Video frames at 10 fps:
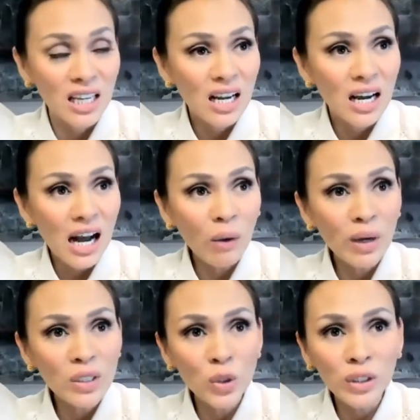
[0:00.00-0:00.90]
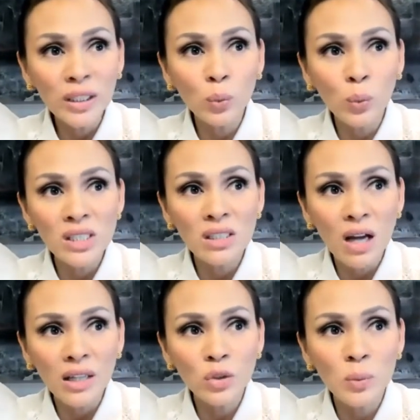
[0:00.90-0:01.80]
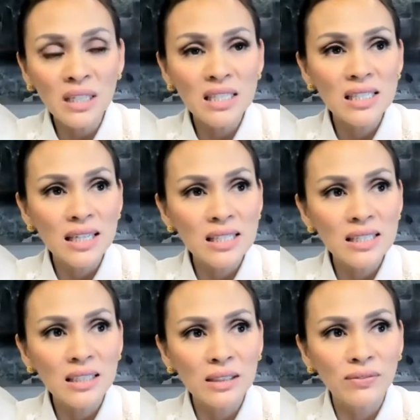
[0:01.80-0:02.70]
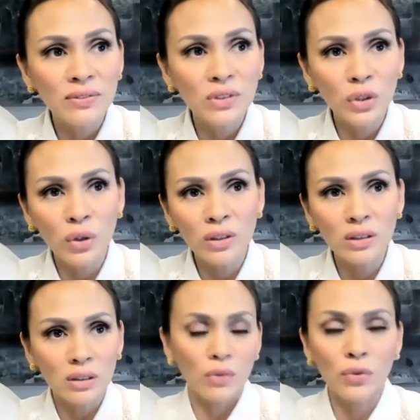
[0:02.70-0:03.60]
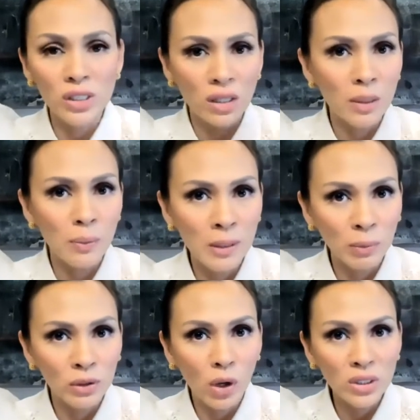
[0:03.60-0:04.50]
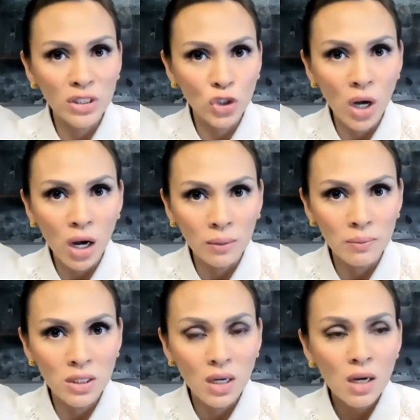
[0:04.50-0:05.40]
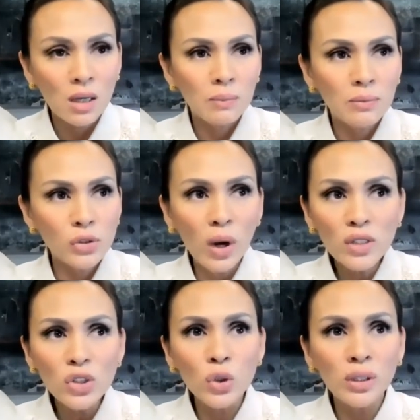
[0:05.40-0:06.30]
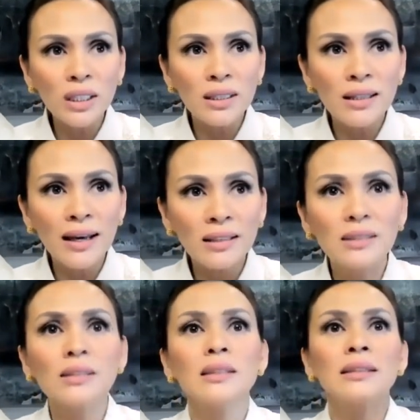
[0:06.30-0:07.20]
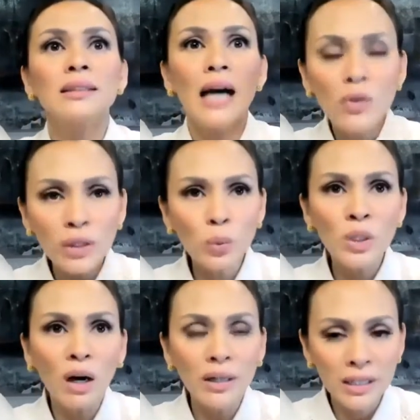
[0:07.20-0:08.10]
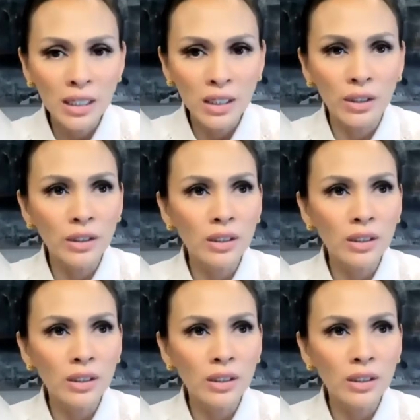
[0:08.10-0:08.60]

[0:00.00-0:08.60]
how I took it was not to be insensitive. You know, of course, a lot of people lost their jobs. So I just took it that now that we are here,